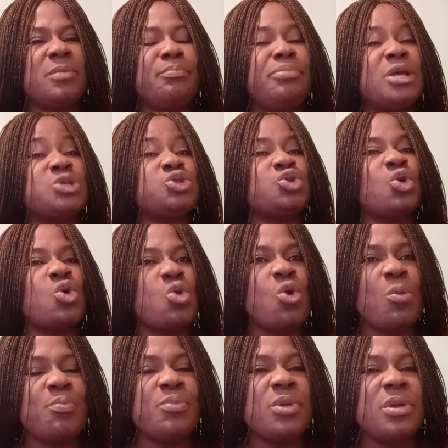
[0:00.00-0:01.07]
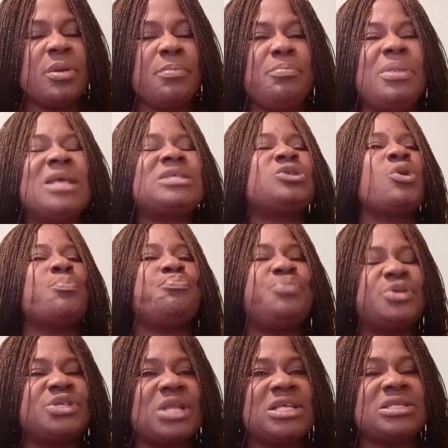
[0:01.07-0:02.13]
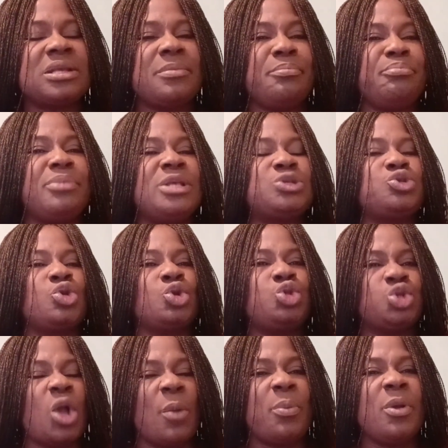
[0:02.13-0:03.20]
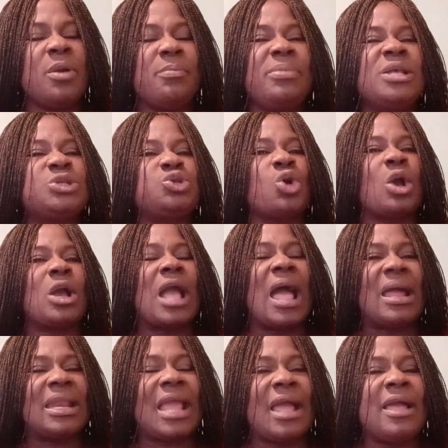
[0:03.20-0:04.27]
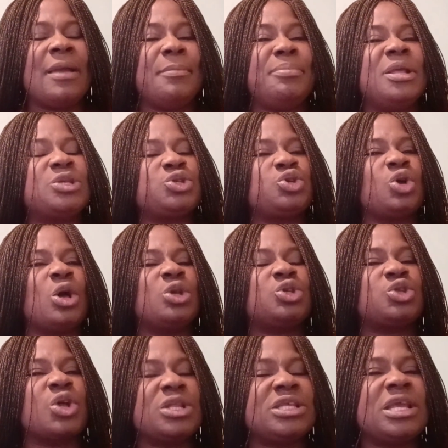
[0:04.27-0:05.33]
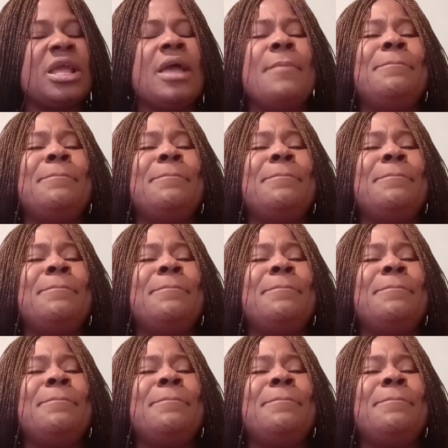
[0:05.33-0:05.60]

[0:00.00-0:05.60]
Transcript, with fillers: Bless your home. Bless your business. Bless your job. Bless your career. Bless your study.